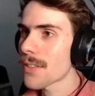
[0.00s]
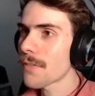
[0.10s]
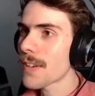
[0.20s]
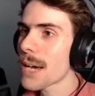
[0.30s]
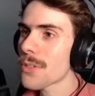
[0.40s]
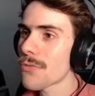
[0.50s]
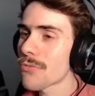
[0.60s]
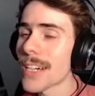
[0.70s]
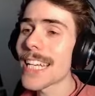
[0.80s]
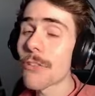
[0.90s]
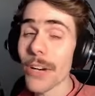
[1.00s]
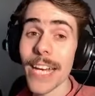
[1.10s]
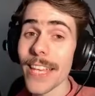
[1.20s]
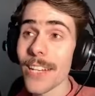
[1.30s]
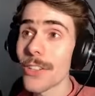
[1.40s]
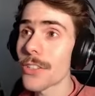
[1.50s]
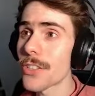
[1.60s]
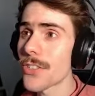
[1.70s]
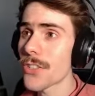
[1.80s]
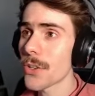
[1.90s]
The flowers are really great. They
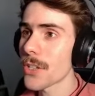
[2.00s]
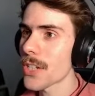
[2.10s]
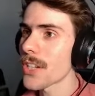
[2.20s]
look so good.